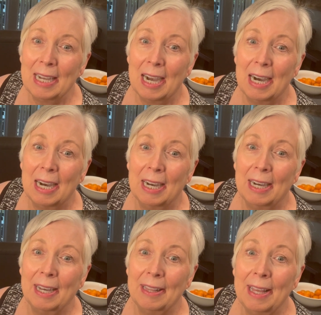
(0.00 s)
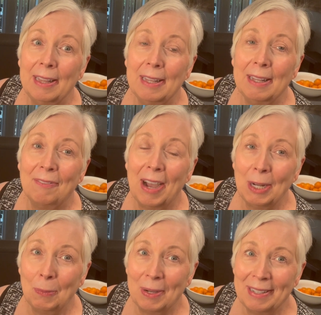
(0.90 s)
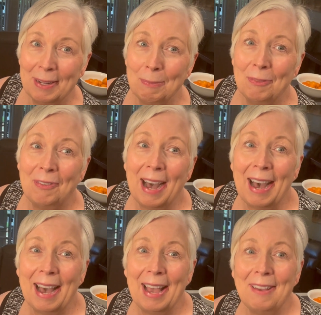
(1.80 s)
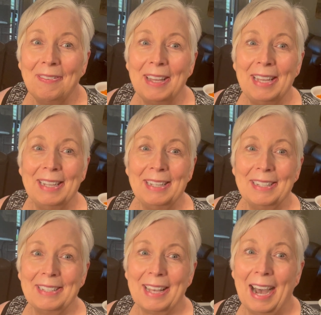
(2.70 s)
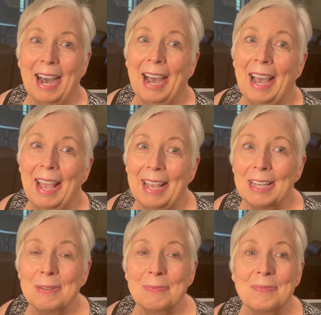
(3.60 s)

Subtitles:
And then the final one, number five, is I